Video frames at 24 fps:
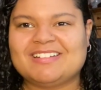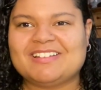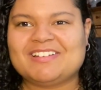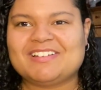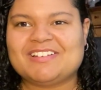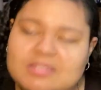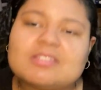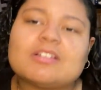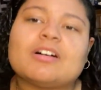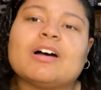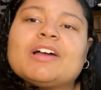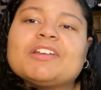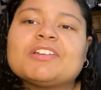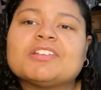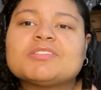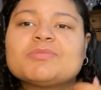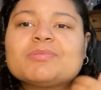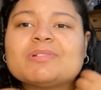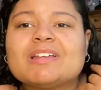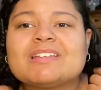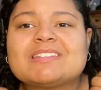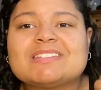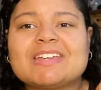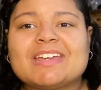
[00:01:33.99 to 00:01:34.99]
so I just
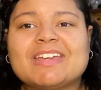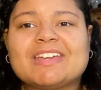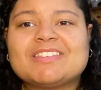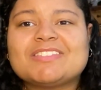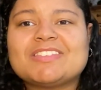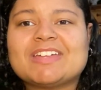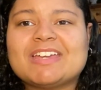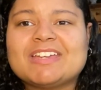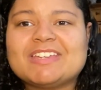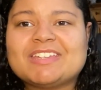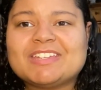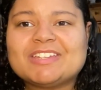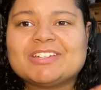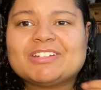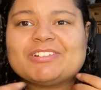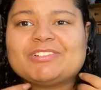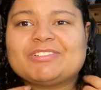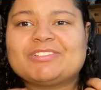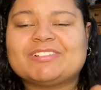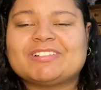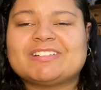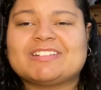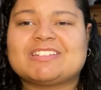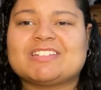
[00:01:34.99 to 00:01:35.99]
want to say thank
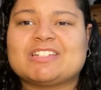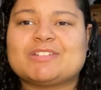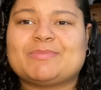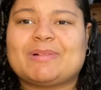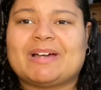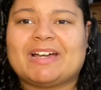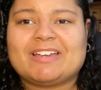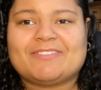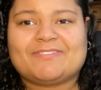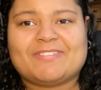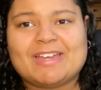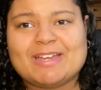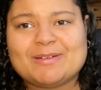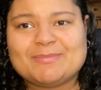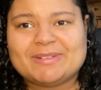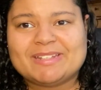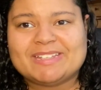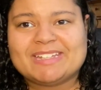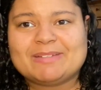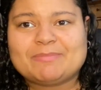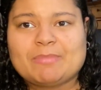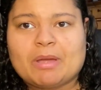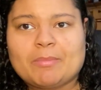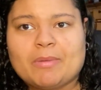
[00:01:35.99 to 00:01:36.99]
you to my
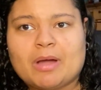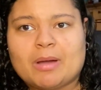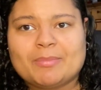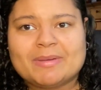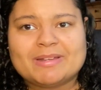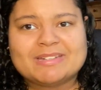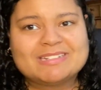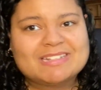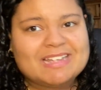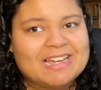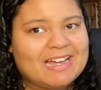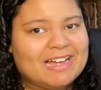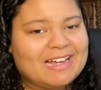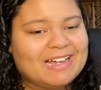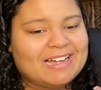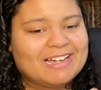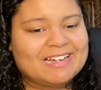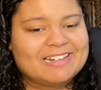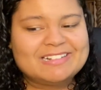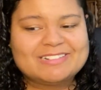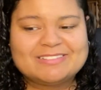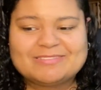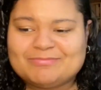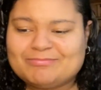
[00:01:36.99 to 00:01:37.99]
family, my mom and
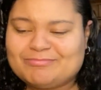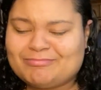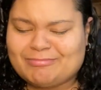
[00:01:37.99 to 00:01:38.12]
dad,